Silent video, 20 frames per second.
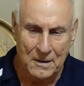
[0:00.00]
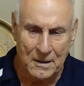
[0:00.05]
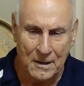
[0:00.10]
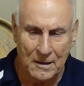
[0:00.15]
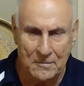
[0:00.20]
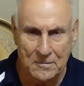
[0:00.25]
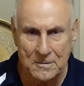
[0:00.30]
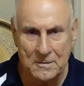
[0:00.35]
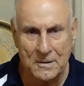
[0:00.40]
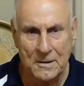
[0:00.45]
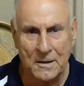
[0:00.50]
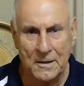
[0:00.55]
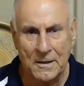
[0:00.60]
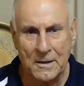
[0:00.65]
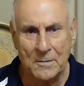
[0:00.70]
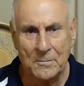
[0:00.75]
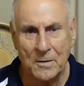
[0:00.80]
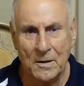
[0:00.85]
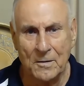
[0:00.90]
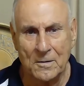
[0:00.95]
I went to the
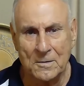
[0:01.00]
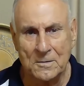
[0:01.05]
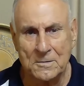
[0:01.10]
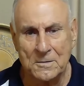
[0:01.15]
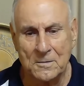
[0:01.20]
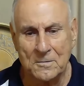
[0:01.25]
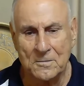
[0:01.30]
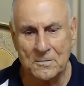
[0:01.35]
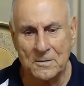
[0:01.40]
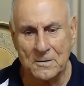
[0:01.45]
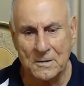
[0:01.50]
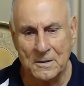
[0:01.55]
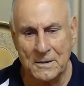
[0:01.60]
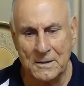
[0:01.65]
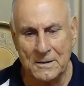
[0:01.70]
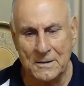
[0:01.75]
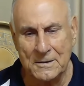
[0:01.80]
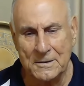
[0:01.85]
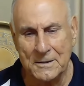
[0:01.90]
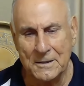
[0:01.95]
air boss over.
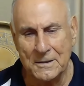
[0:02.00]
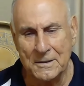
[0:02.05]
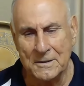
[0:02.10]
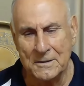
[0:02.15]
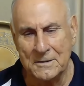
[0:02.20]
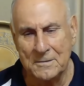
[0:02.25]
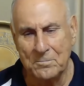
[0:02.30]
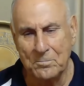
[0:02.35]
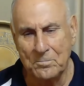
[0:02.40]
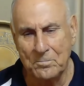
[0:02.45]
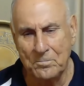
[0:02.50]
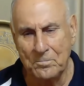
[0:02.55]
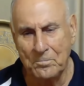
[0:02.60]
He says,